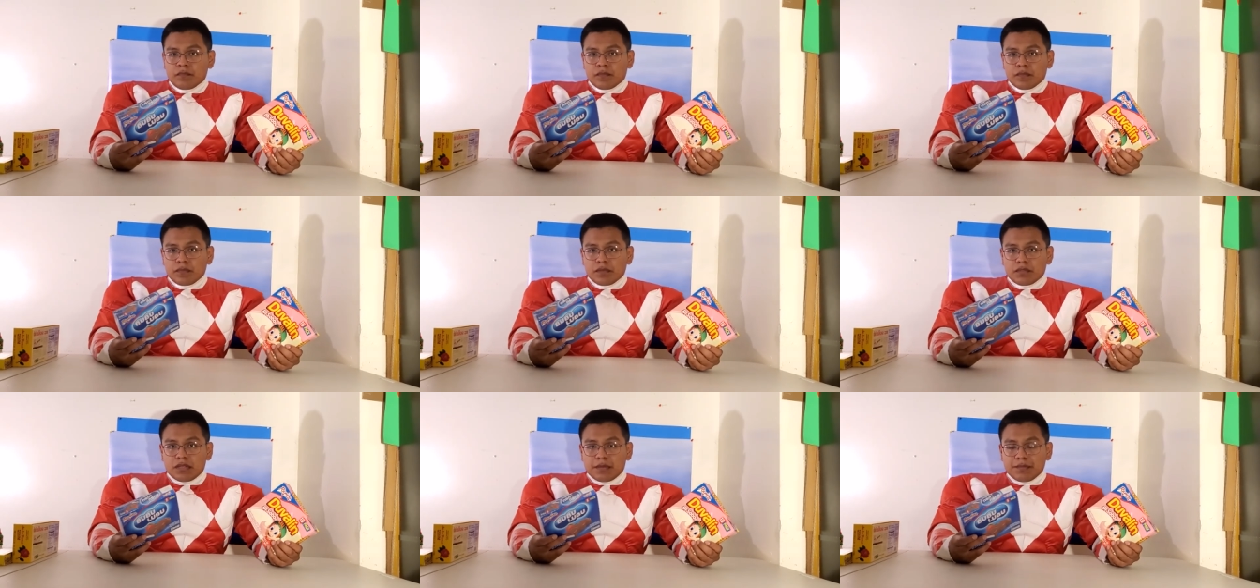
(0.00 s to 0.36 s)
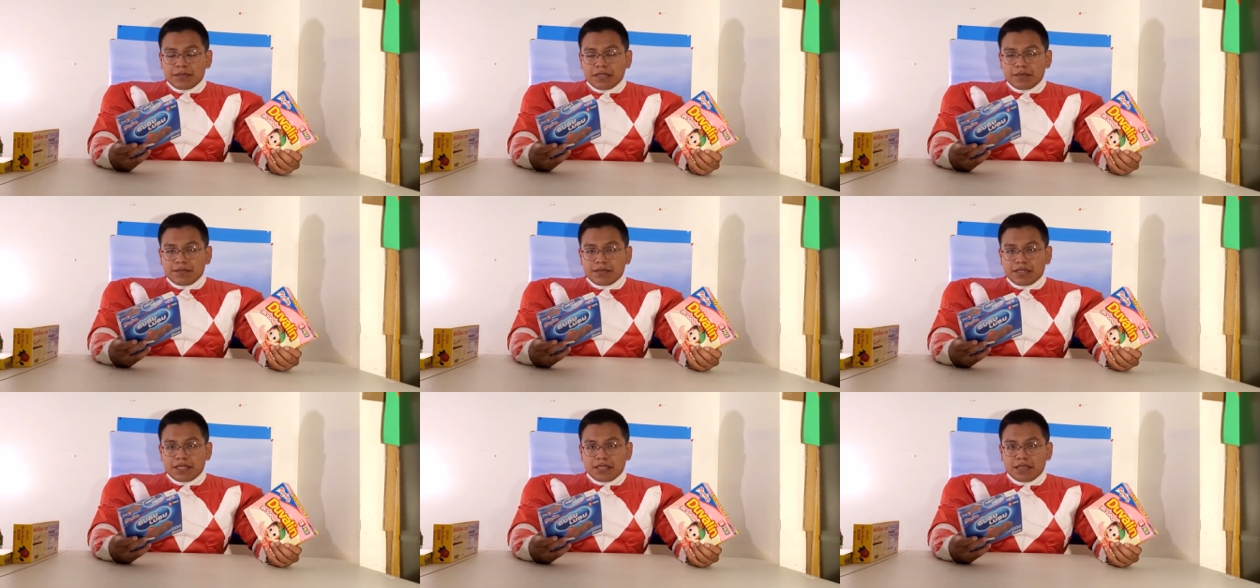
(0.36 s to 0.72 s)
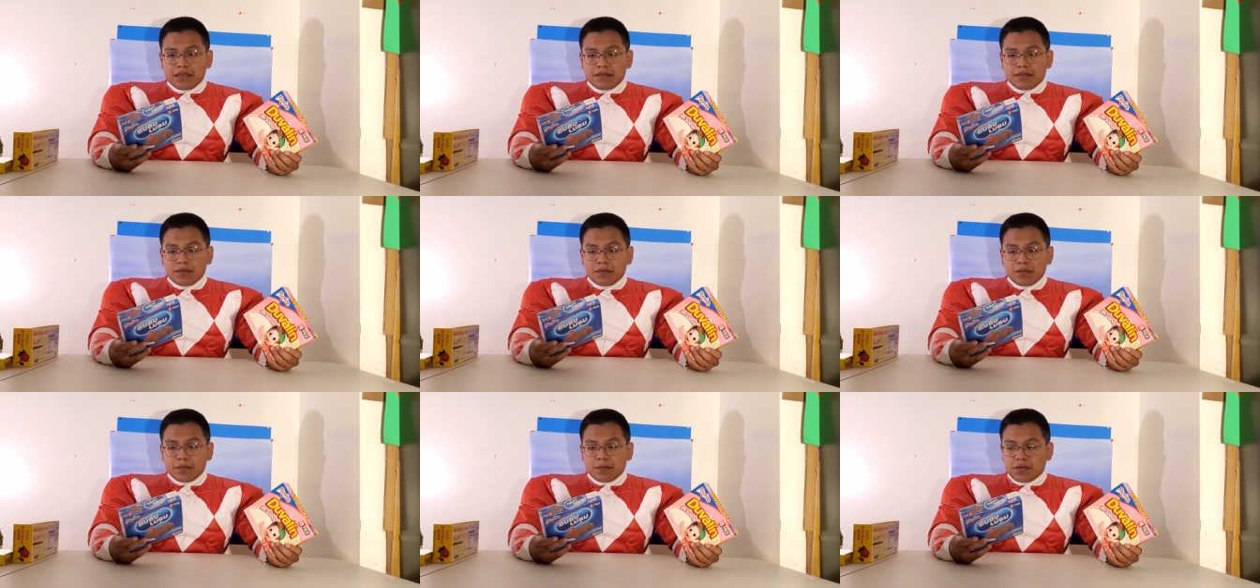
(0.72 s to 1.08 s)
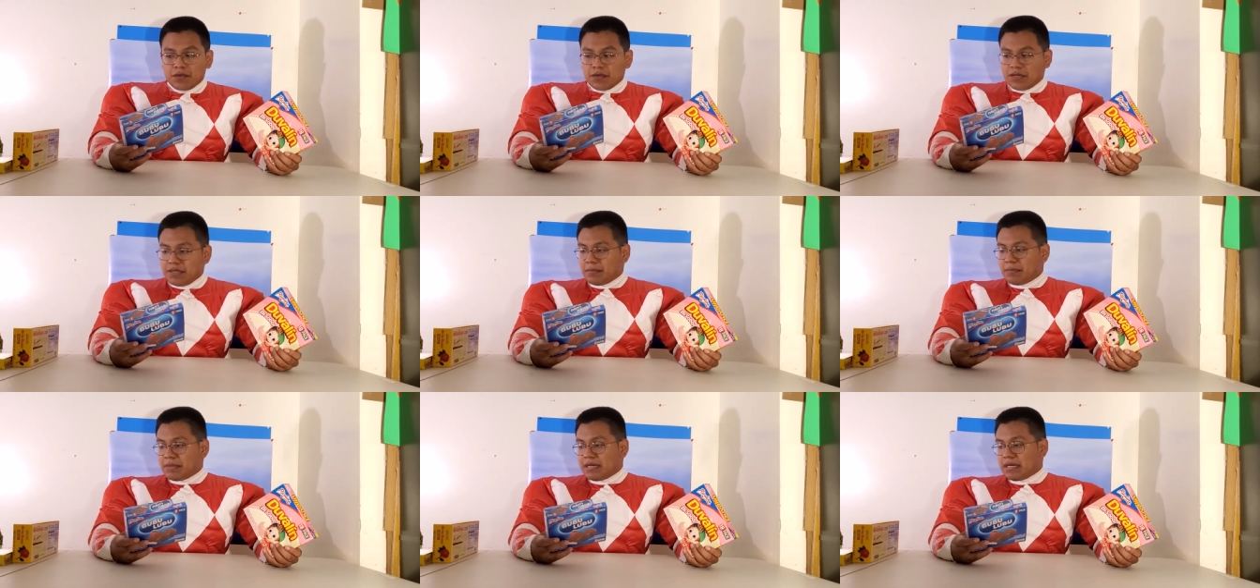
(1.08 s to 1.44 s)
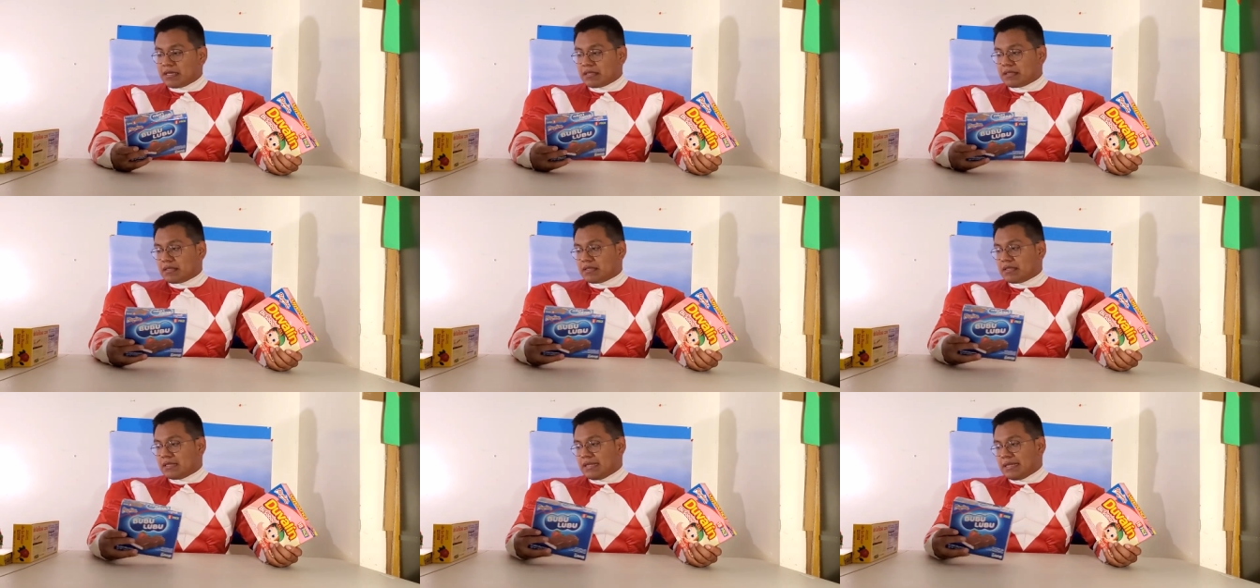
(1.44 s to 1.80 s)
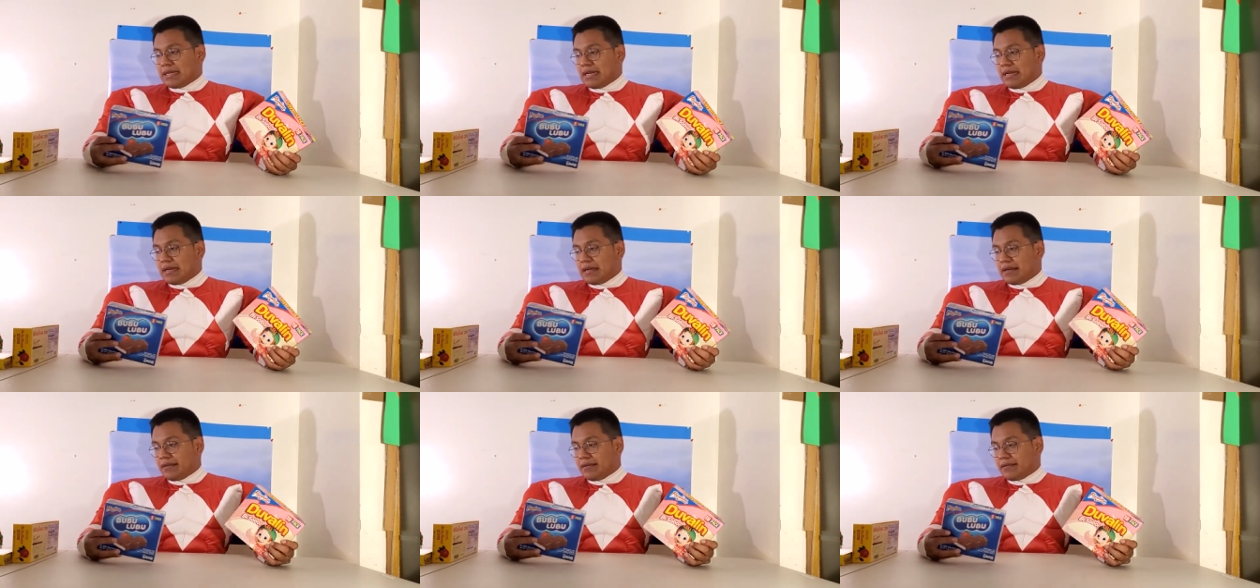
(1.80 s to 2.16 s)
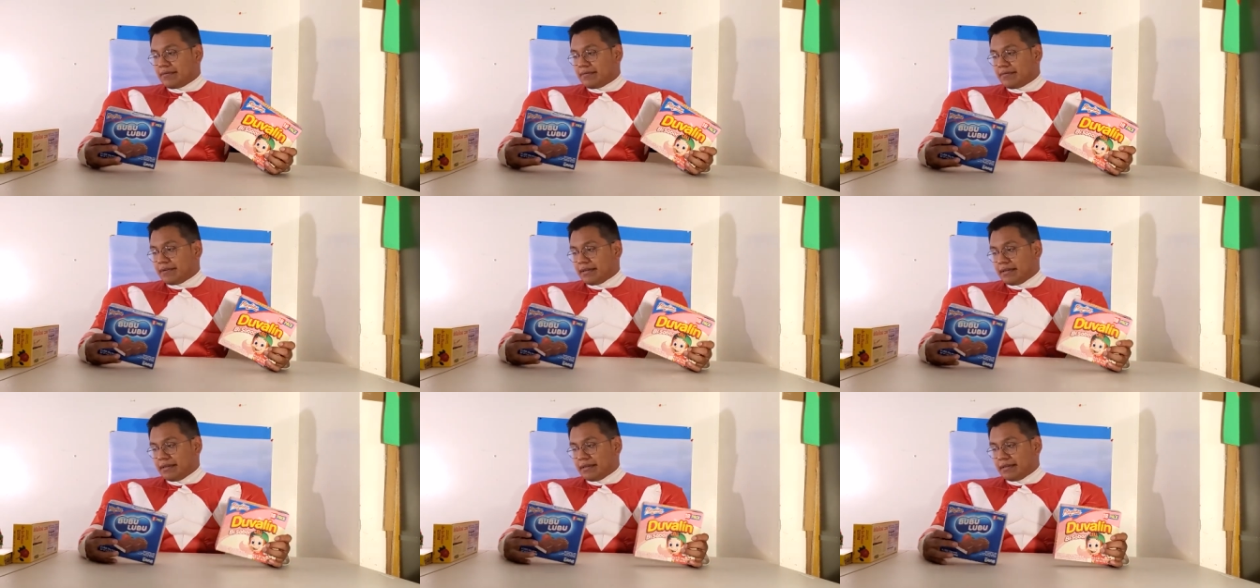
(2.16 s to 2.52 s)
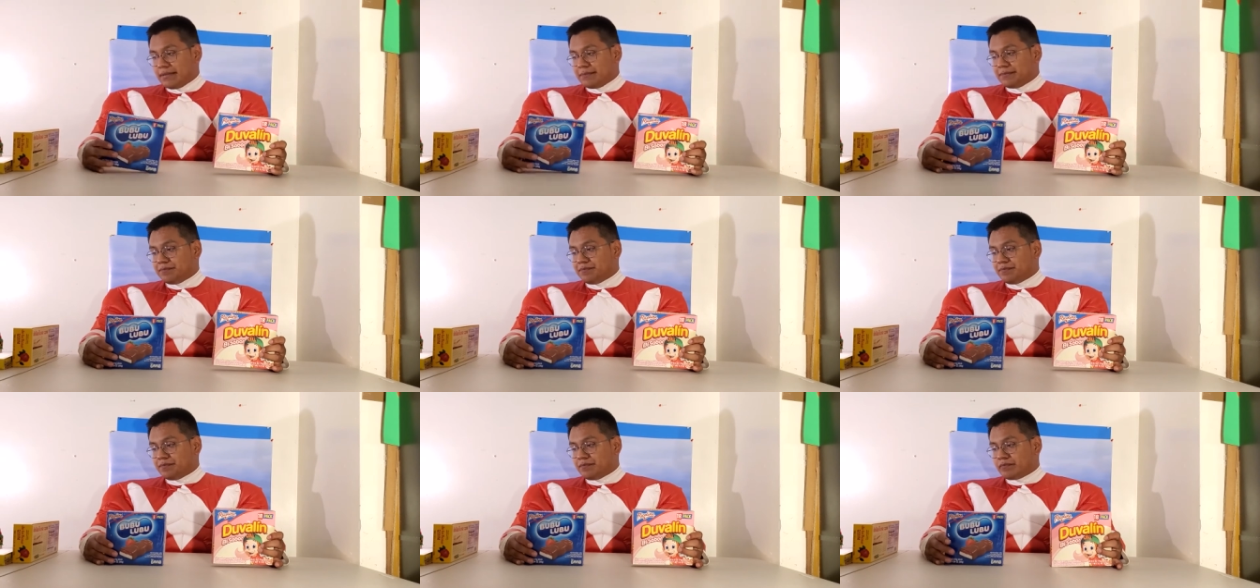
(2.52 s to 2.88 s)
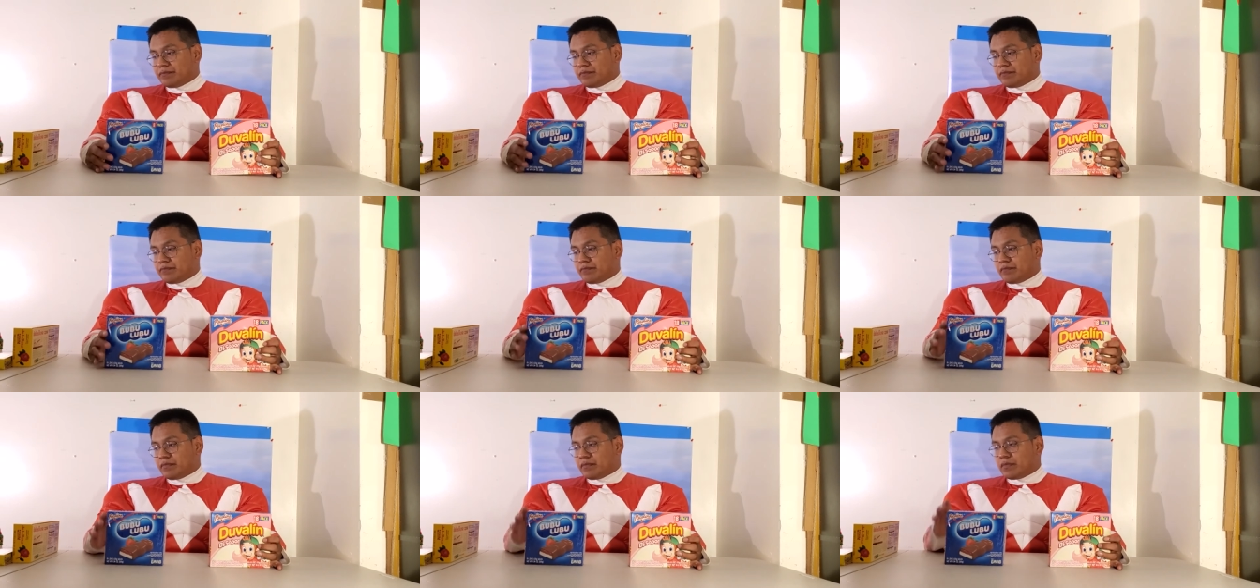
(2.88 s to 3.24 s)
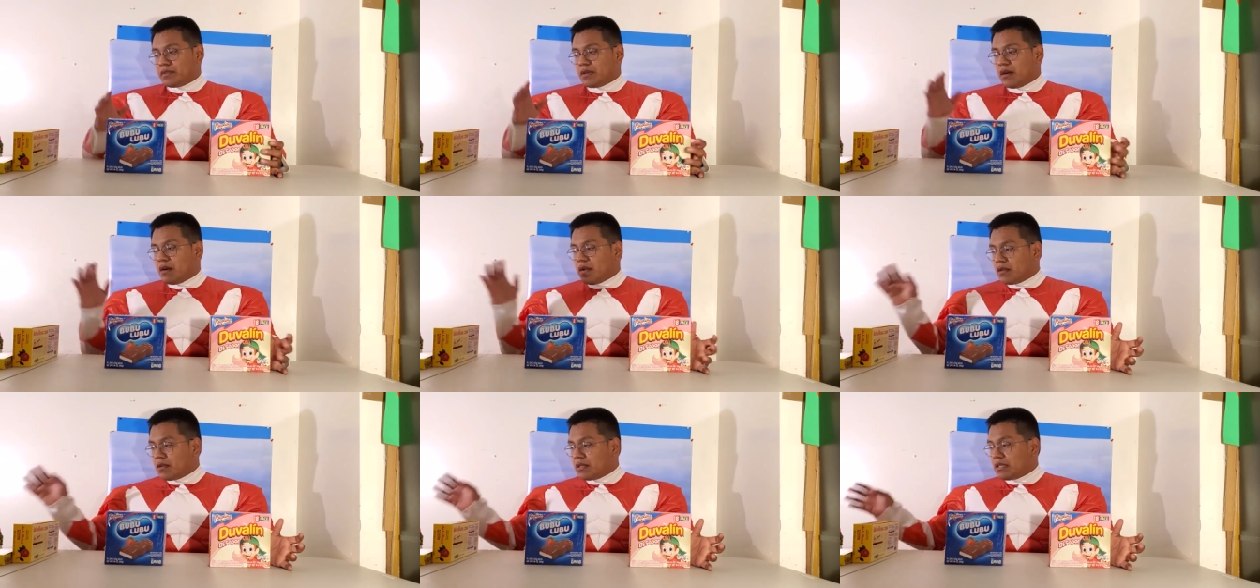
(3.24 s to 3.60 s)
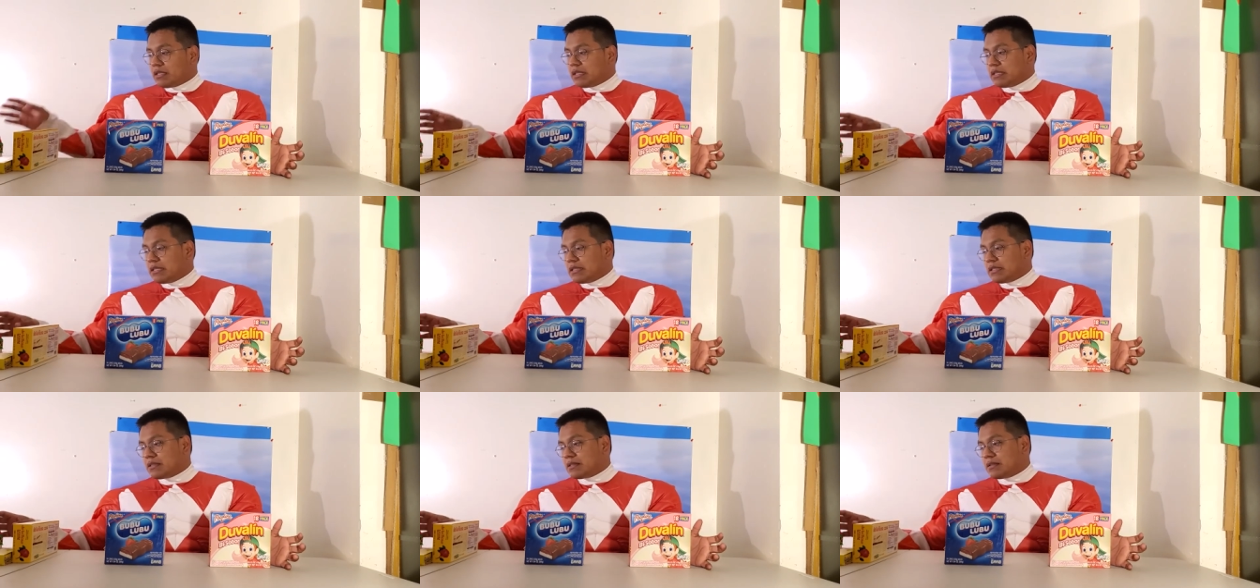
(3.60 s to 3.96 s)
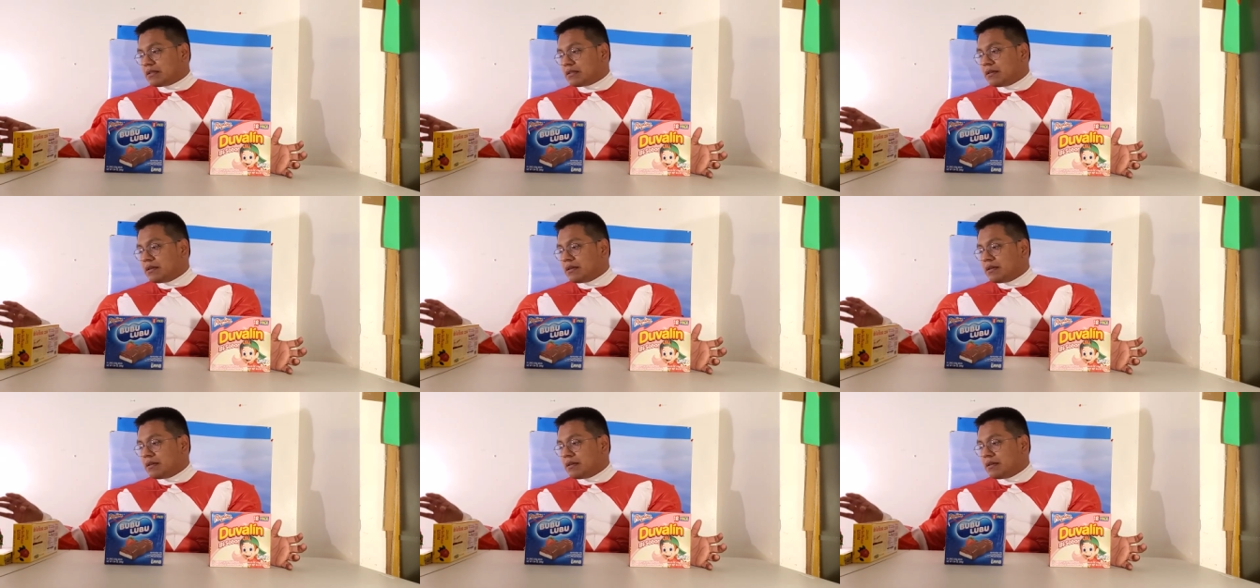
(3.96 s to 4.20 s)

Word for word: Sometimes they give you goodie bags that have um, all of these.